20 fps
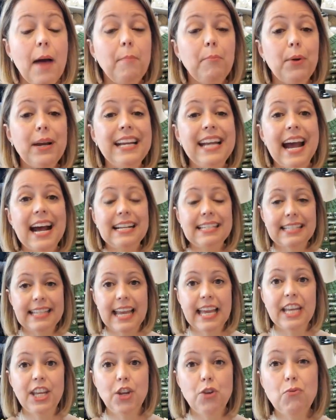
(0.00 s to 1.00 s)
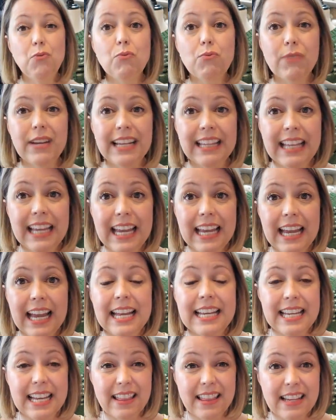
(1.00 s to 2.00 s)
Brenda asked, can you really
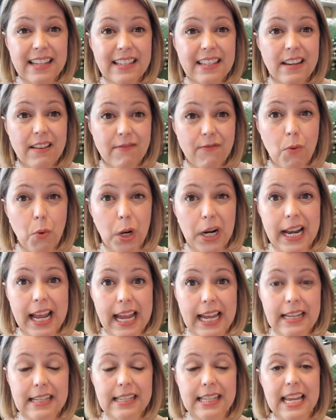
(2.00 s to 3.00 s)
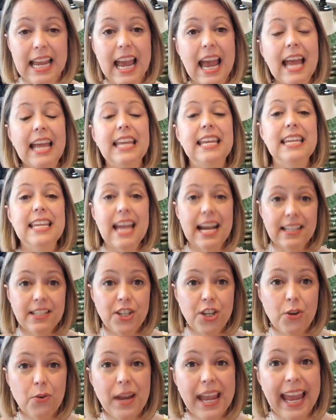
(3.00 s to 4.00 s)
knit this in 4 days?
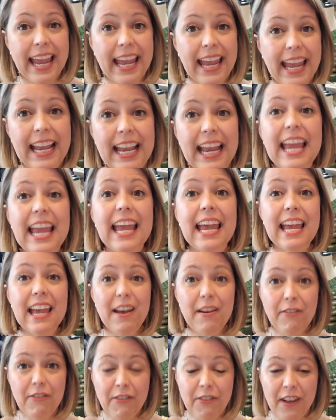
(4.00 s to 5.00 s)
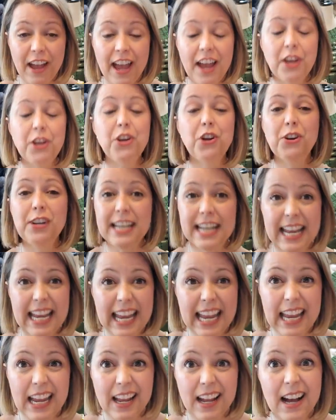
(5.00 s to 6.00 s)
Yes, you can, if you're
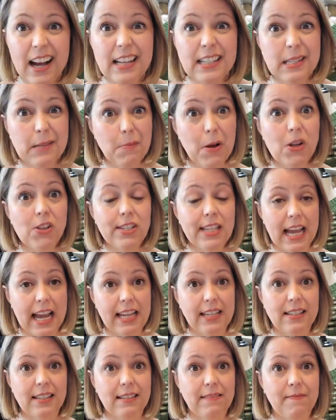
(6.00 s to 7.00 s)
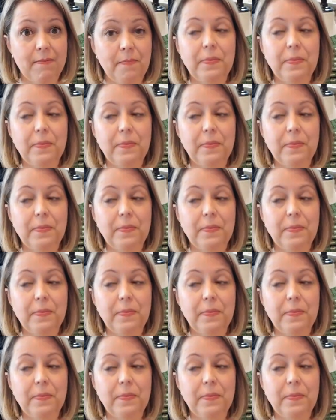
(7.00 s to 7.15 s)
knitting a small size.